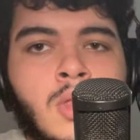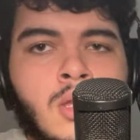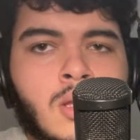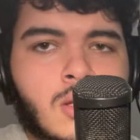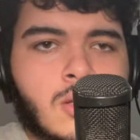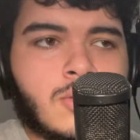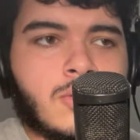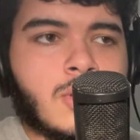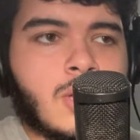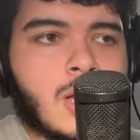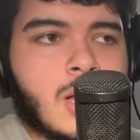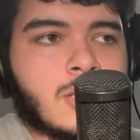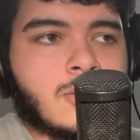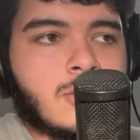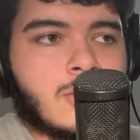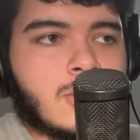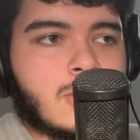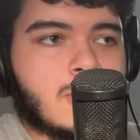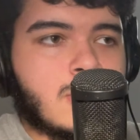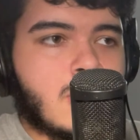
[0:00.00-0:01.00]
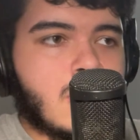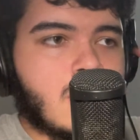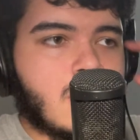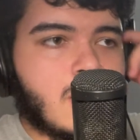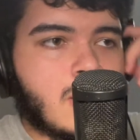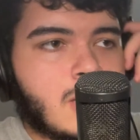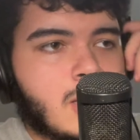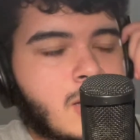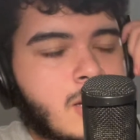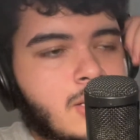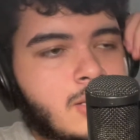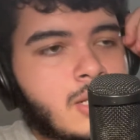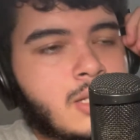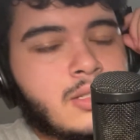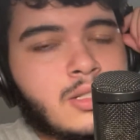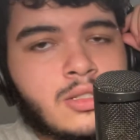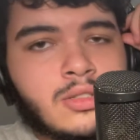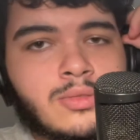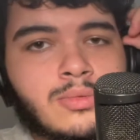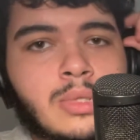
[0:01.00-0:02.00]
So yeah, as you can see, uh, that
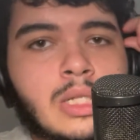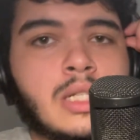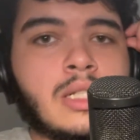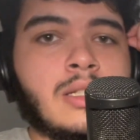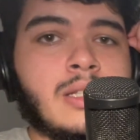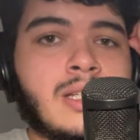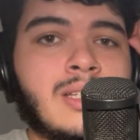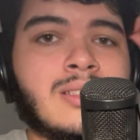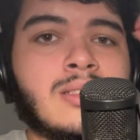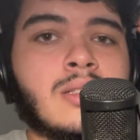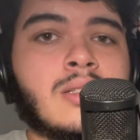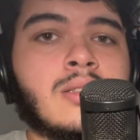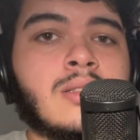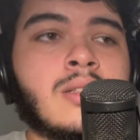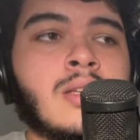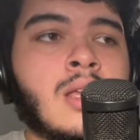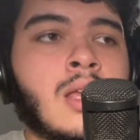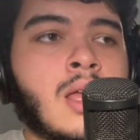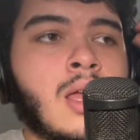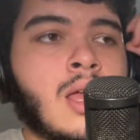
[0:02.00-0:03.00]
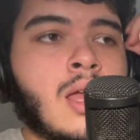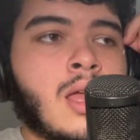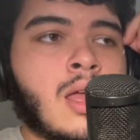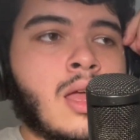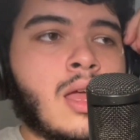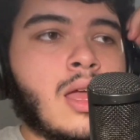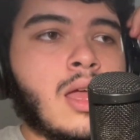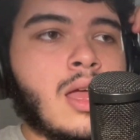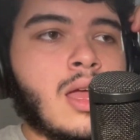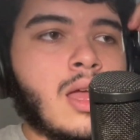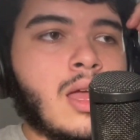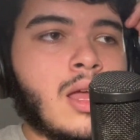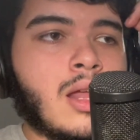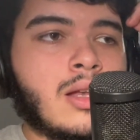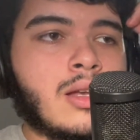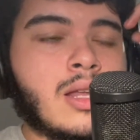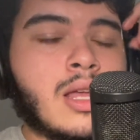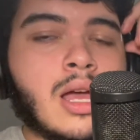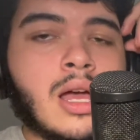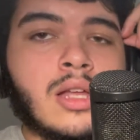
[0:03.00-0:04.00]
sounds pretty decent. And
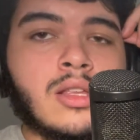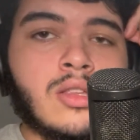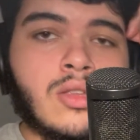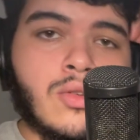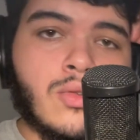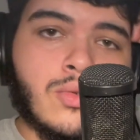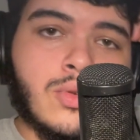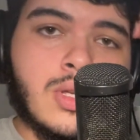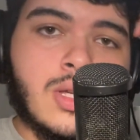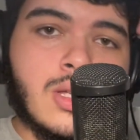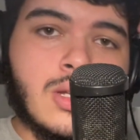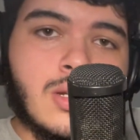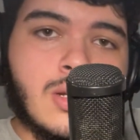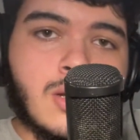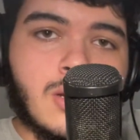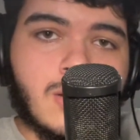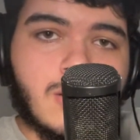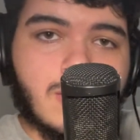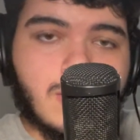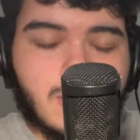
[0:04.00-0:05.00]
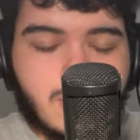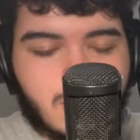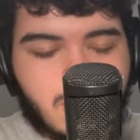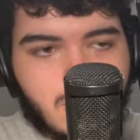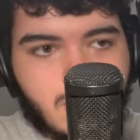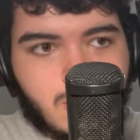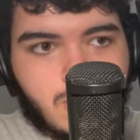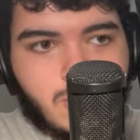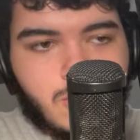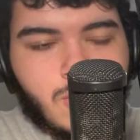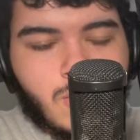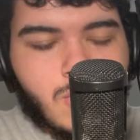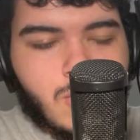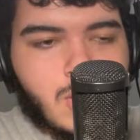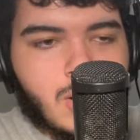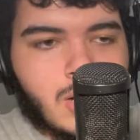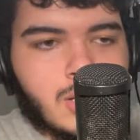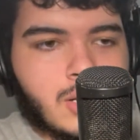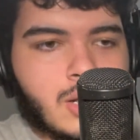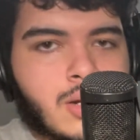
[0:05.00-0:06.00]
yeah, you can do
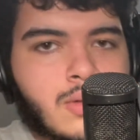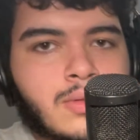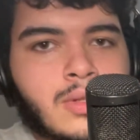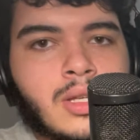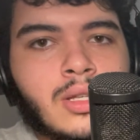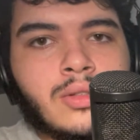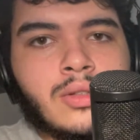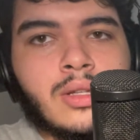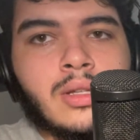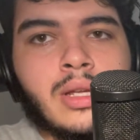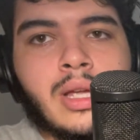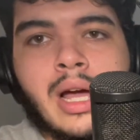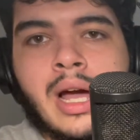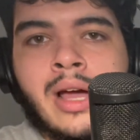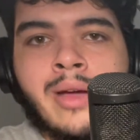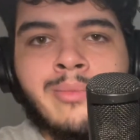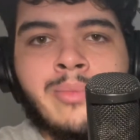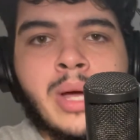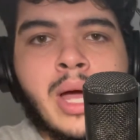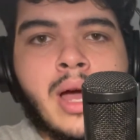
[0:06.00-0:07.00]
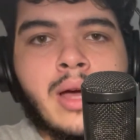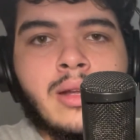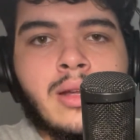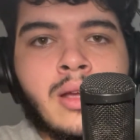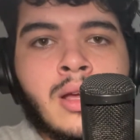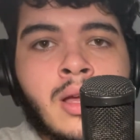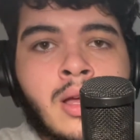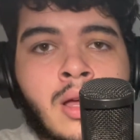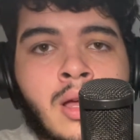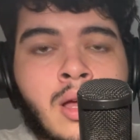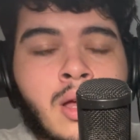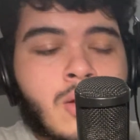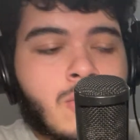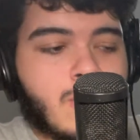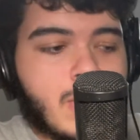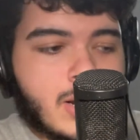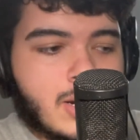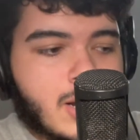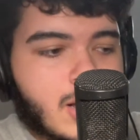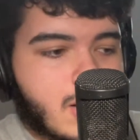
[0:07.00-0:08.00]
a lot of things in the iPad.
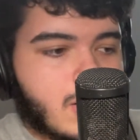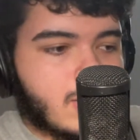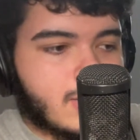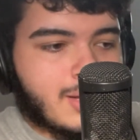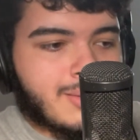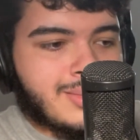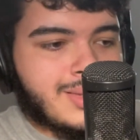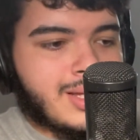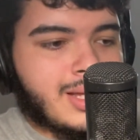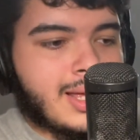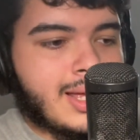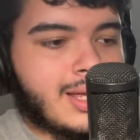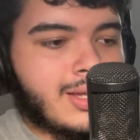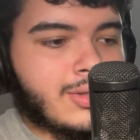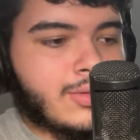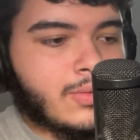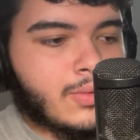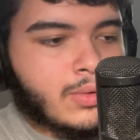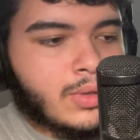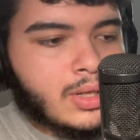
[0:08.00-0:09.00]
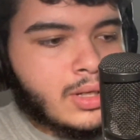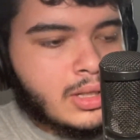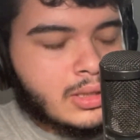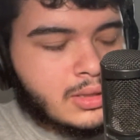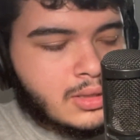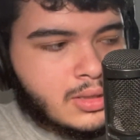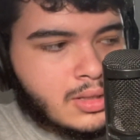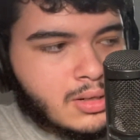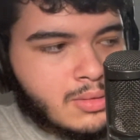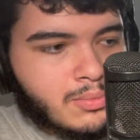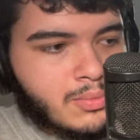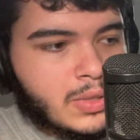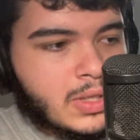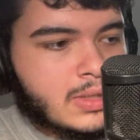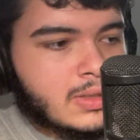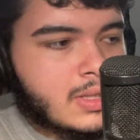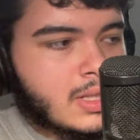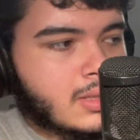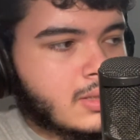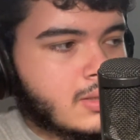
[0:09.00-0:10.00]
Right now, let me switch
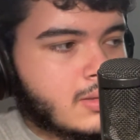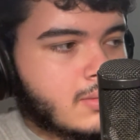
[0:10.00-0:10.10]
presets.